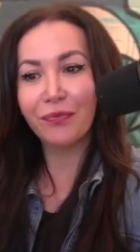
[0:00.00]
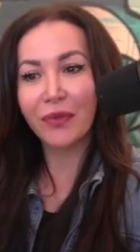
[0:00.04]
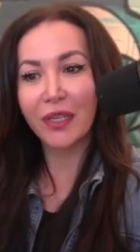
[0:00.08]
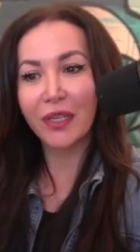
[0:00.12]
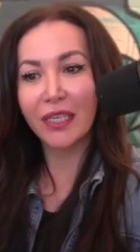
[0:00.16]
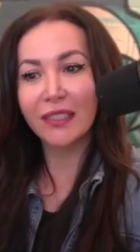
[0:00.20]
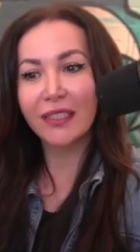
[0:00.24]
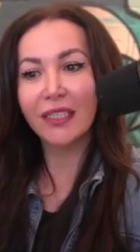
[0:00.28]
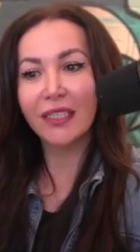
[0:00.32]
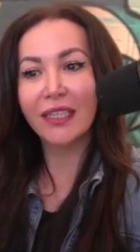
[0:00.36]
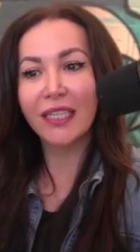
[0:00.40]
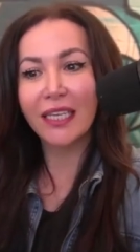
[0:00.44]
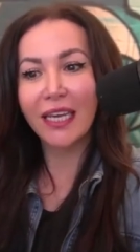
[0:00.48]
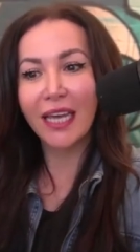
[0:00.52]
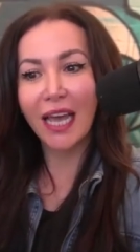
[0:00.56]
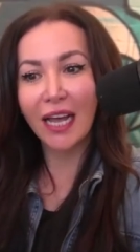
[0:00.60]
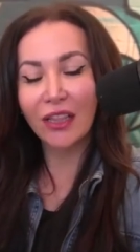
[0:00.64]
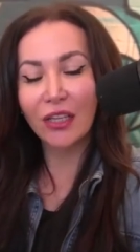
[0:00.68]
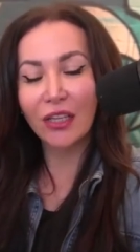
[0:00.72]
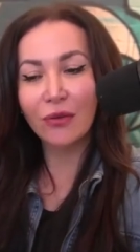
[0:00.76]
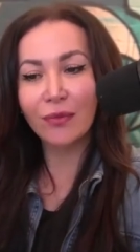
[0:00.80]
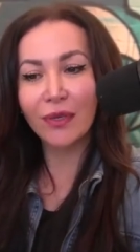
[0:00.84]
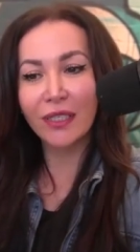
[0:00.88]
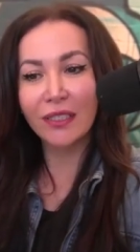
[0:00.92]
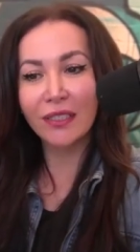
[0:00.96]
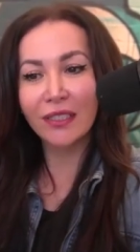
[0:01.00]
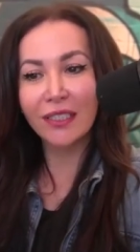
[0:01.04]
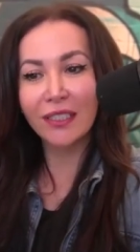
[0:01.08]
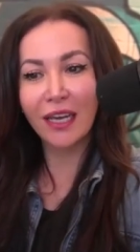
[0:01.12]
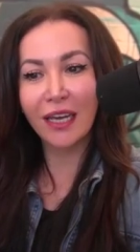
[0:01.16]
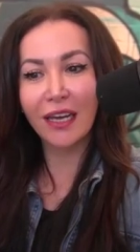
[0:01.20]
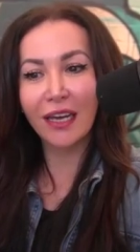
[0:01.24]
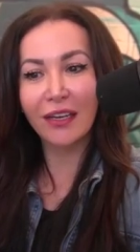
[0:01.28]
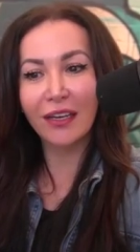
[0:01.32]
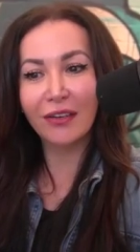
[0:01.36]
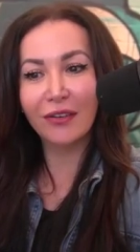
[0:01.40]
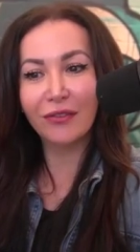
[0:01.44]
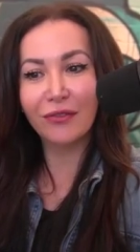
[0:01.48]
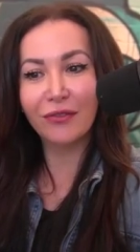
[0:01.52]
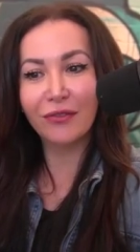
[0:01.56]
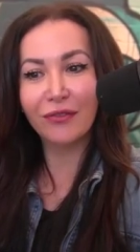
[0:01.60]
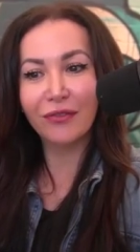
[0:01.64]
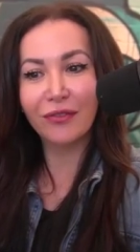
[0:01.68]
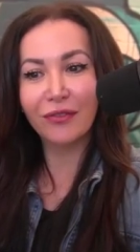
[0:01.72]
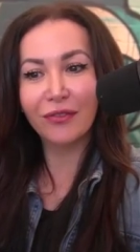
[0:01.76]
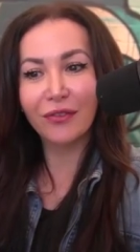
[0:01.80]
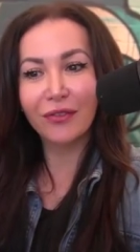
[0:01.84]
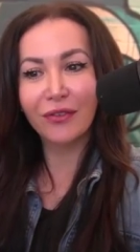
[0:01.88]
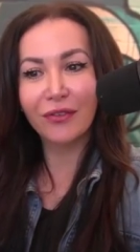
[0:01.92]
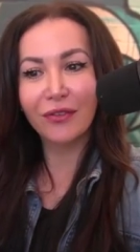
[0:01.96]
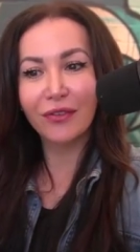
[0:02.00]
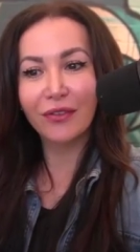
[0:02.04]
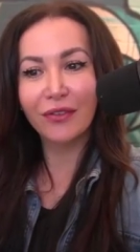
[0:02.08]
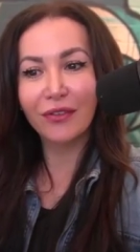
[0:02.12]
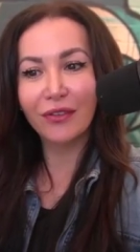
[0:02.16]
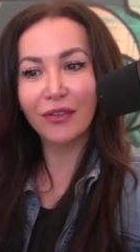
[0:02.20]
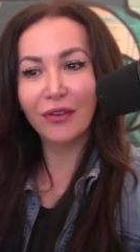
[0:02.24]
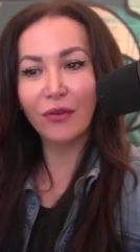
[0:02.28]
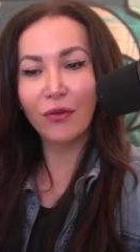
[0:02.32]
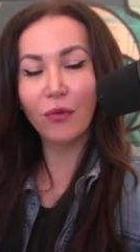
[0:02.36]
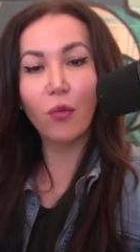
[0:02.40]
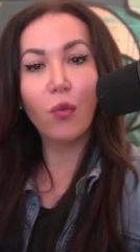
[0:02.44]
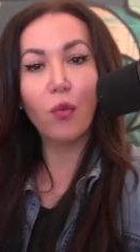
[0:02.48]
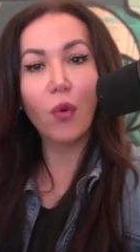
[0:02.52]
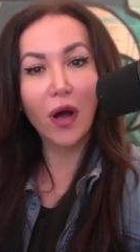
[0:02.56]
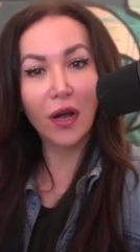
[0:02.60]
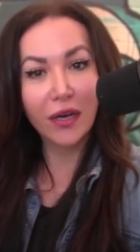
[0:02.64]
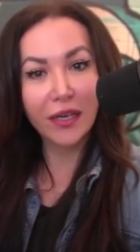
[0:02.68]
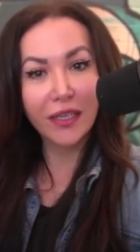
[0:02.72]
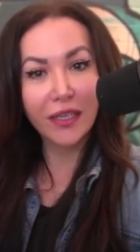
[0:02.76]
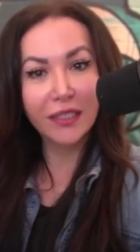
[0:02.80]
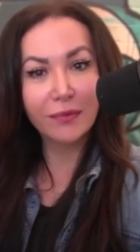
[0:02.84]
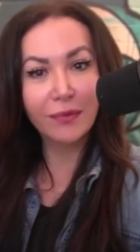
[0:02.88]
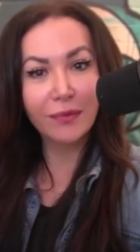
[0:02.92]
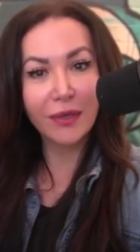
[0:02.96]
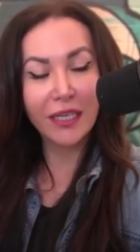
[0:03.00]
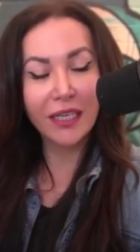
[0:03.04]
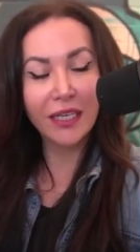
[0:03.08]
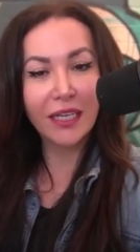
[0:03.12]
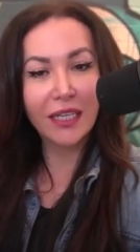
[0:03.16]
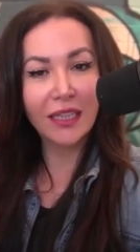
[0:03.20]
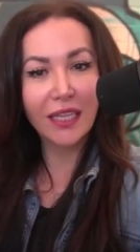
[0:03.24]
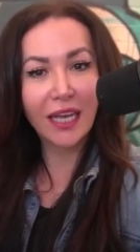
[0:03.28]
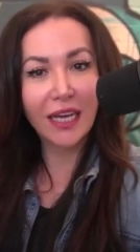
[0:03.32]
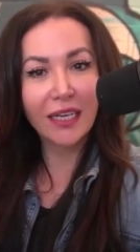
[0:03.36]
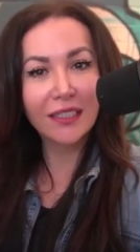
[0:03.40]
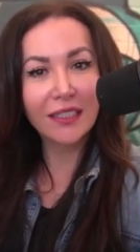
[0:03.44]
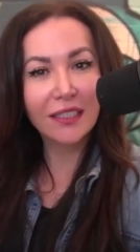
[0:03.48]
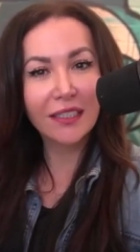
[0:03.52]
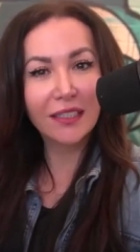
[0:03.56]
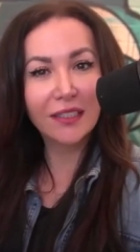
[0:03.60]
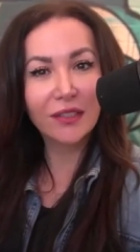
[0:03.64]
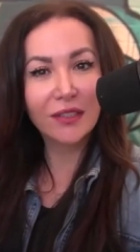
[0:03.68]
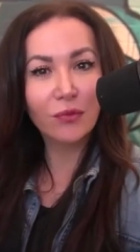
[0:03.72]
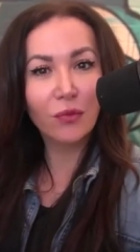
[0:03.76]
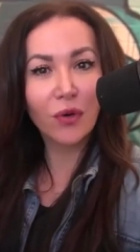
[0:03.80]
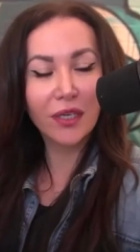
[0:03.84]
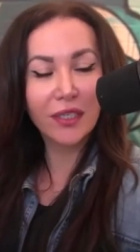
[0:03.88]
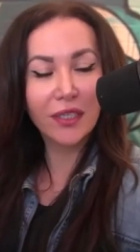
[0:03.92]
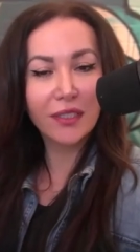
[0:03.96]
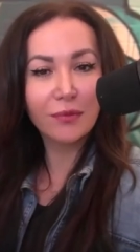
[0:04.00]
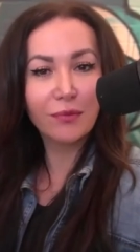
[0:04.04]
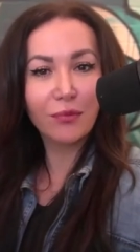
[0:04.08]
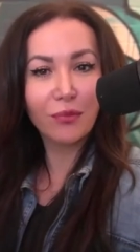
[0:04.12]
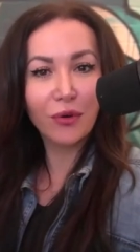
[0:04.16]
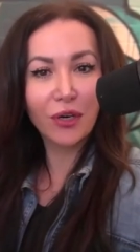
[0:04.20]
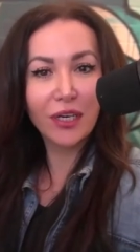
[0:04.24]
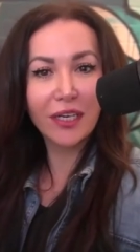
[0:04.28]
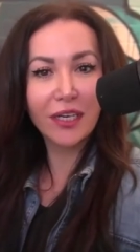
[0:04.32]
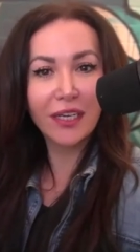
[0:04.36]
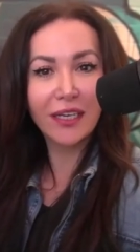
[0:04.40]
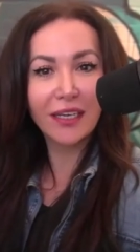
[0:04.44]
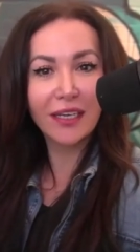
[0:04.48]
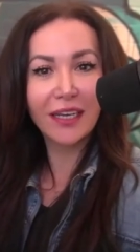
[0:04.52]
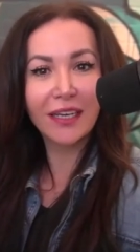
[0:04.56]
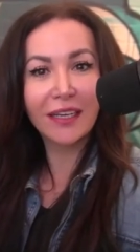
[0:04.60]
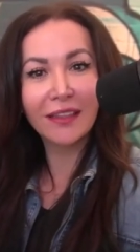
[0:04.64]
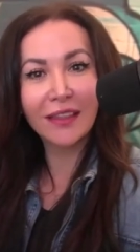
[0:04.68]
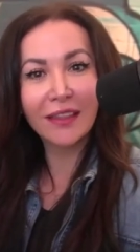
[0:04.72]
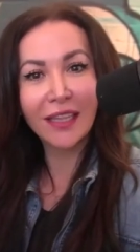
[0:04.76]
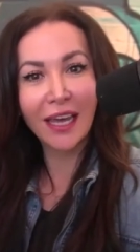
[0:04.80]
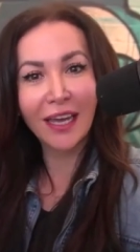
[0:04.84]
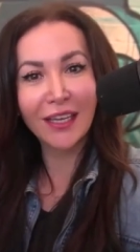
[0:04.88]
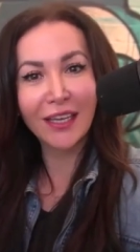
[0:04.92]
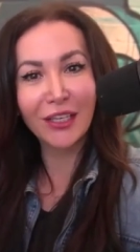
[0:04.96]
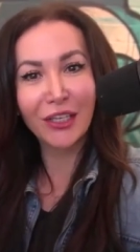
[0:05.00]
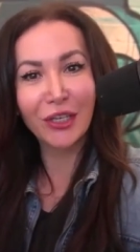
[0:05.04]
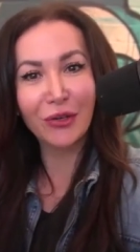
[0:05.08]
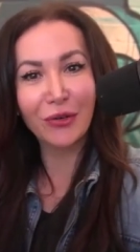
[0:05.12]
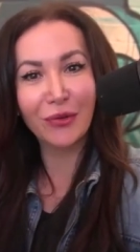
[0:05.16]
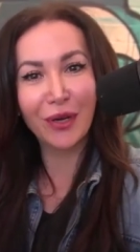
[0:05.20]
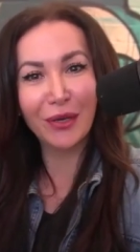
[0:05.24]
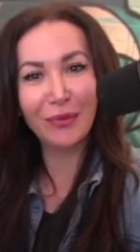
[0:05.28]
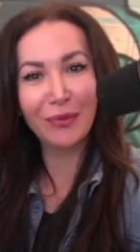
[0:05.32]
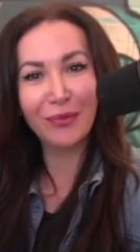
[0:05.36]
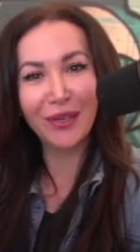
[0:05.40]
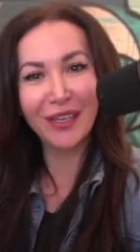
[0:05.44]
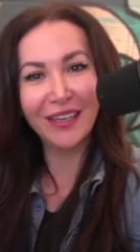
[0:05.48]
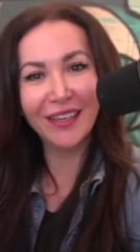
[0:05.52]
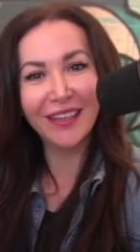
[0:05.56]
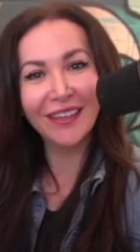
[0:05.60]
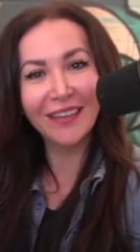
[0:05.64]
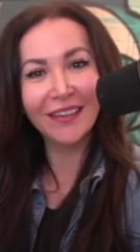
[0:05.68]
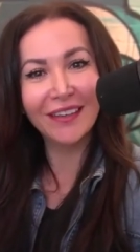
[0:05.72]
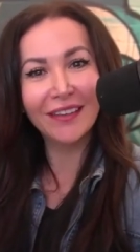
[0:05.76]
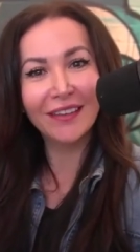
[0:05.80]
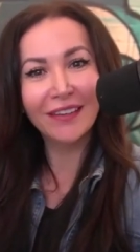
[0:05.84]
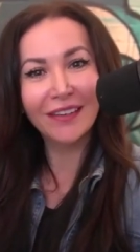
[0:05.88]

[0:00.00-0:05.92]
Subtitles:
Is it the element of what is being collected is what is bringing in that UAP?